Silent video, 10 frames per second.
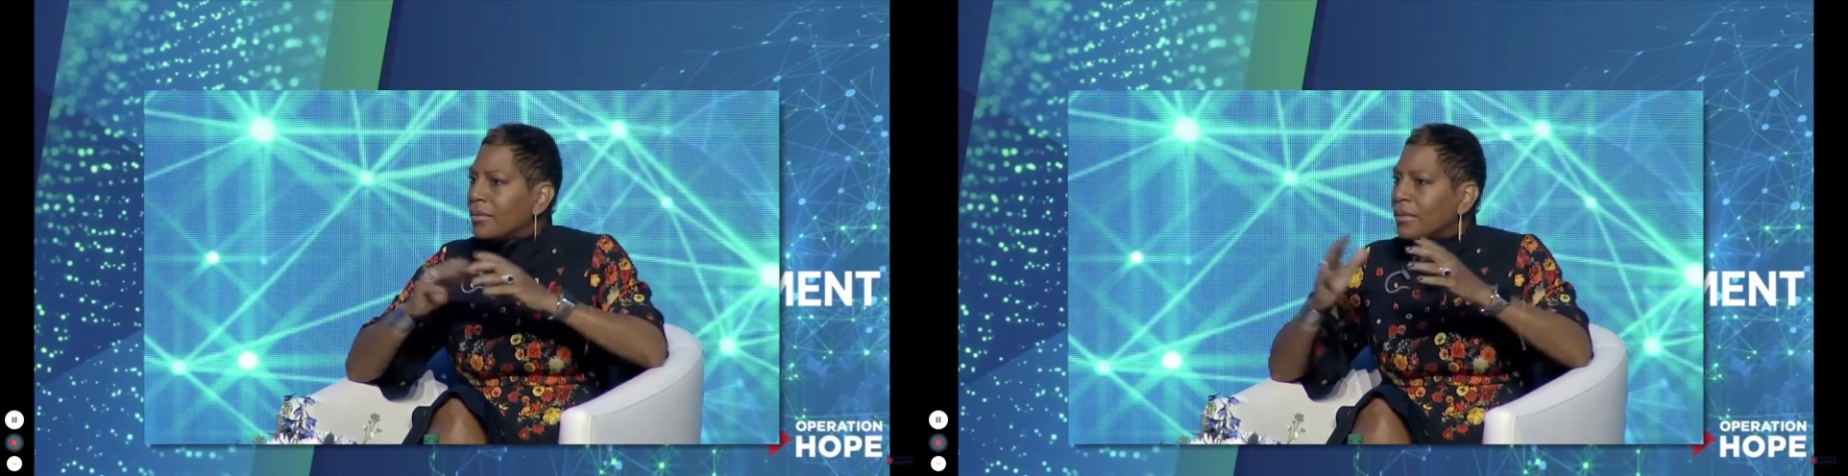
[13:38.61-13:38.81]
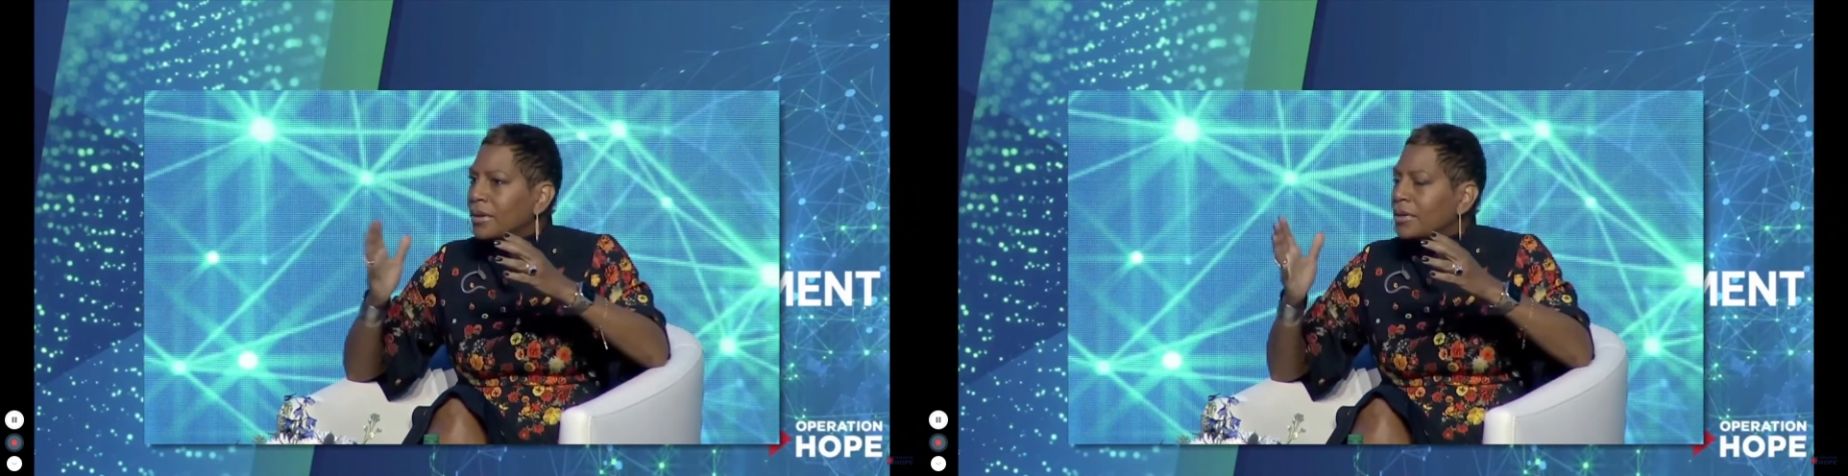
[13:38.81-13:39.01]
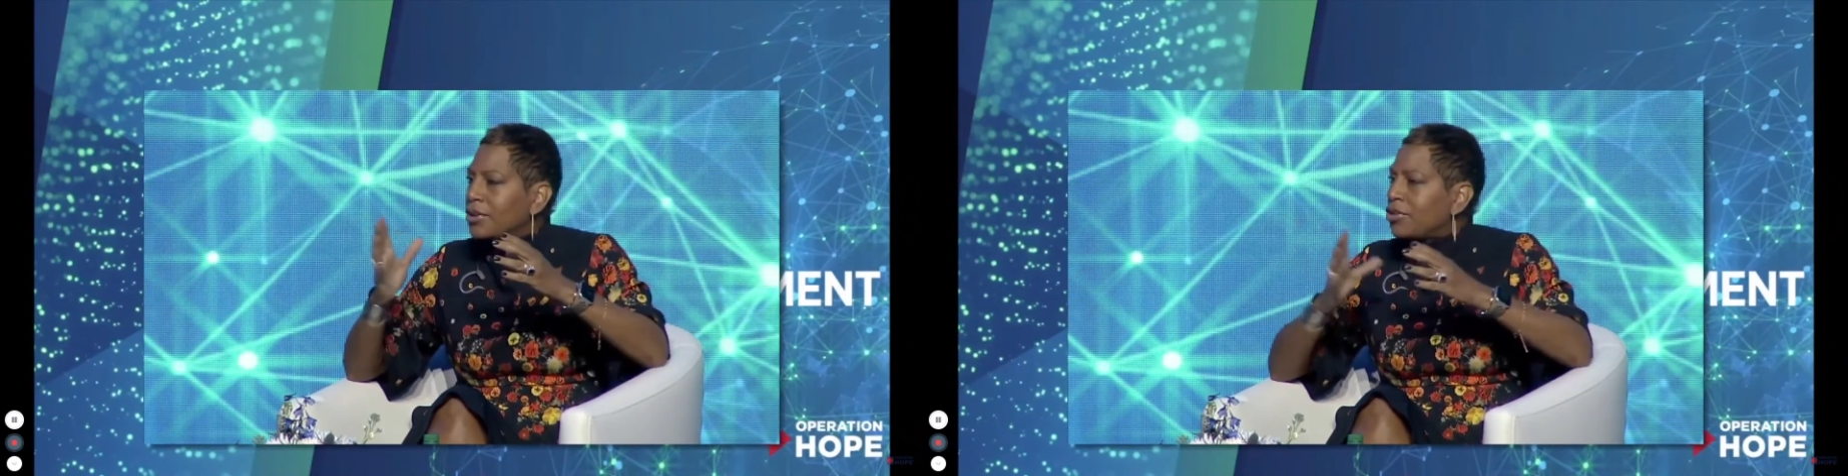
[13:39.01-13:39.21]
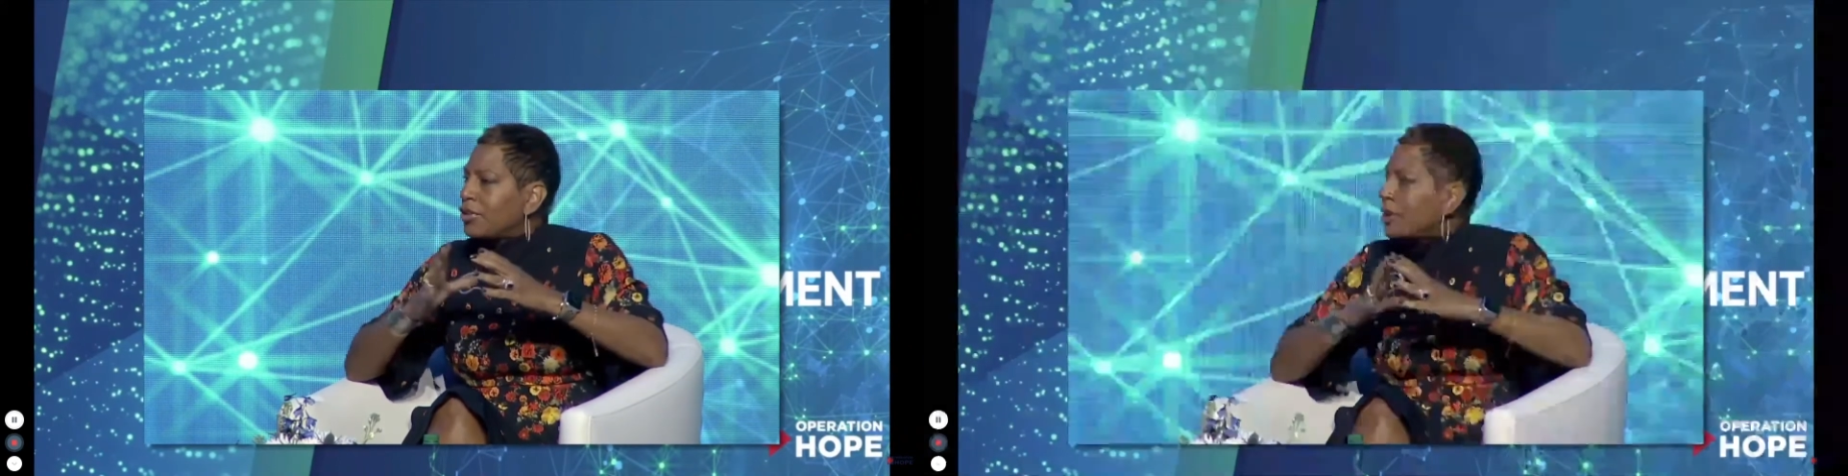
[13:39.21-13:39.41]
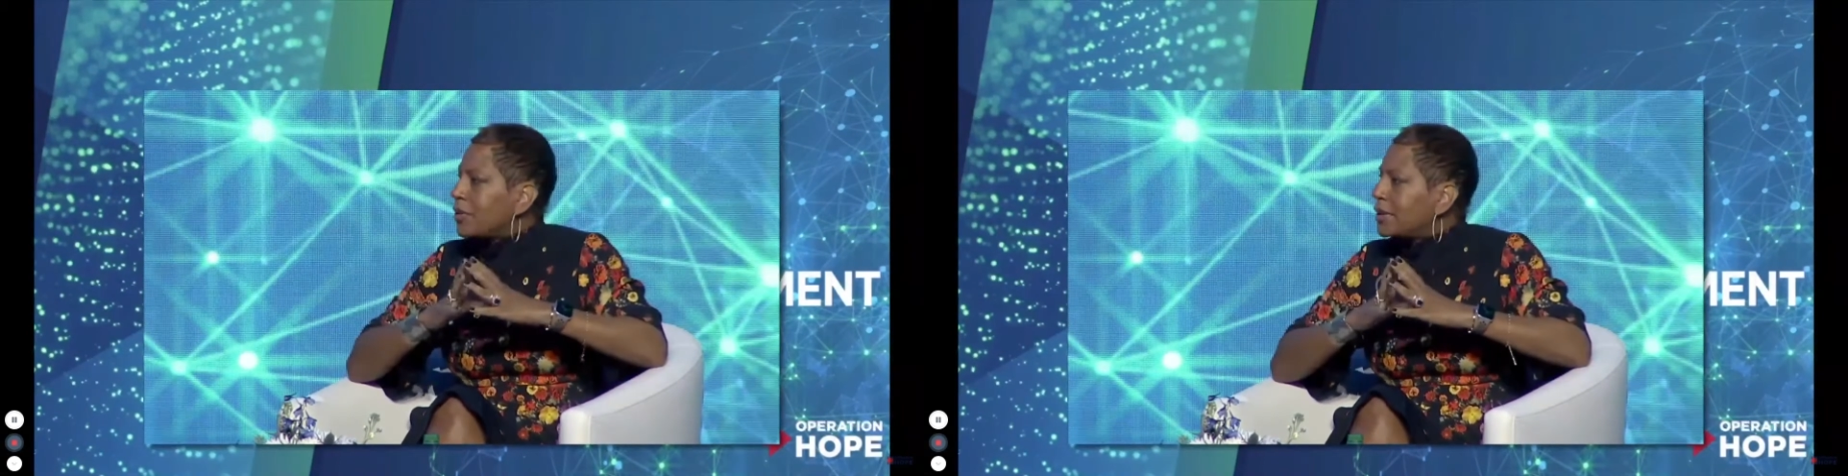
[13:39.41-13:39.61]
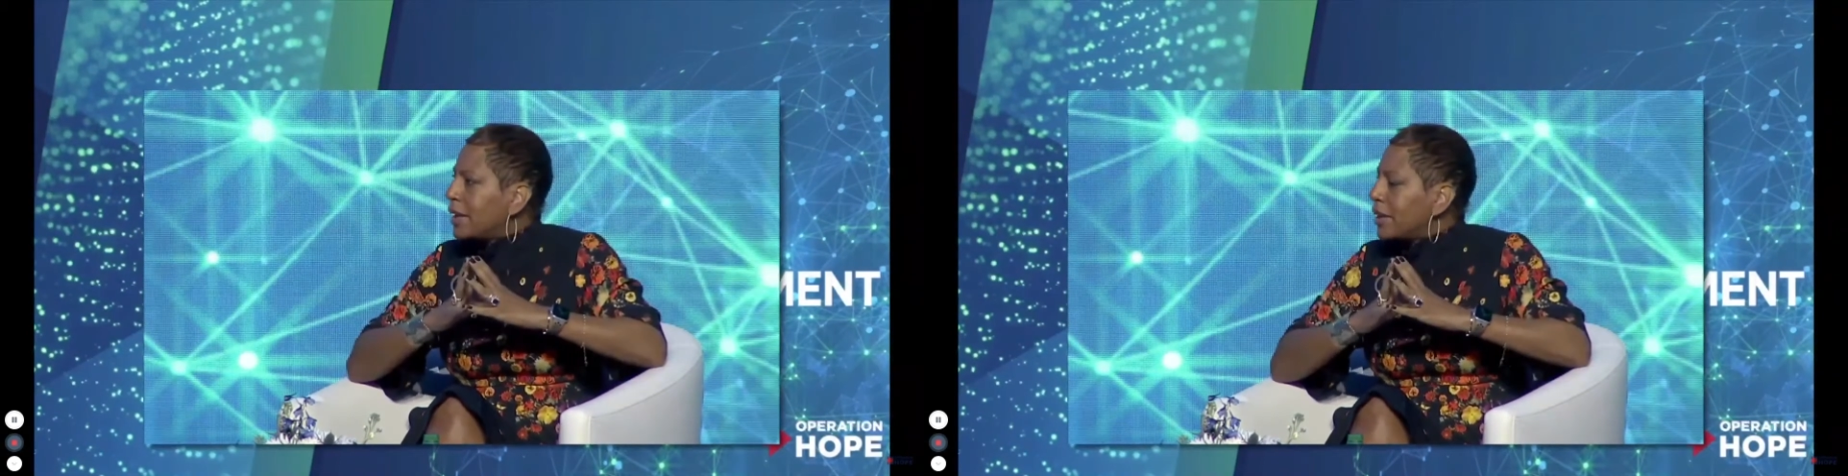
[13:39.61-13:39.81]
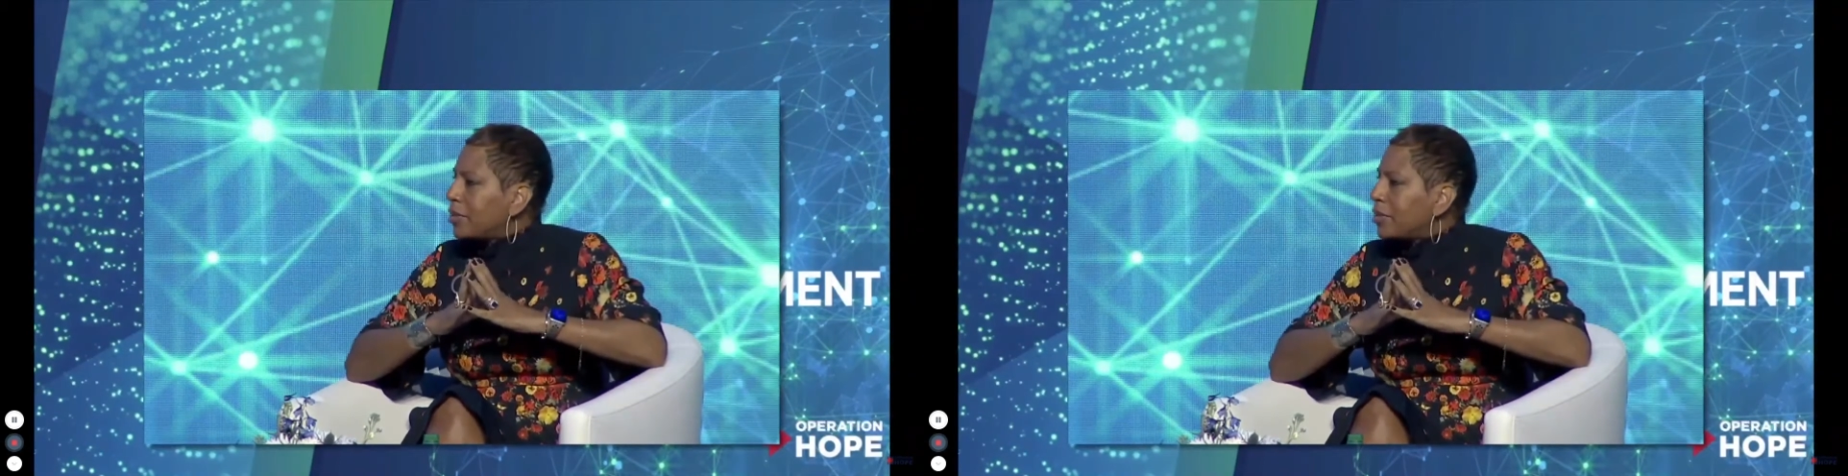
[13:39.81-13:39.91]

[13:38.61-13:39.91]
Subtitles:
You know, they just shared the data,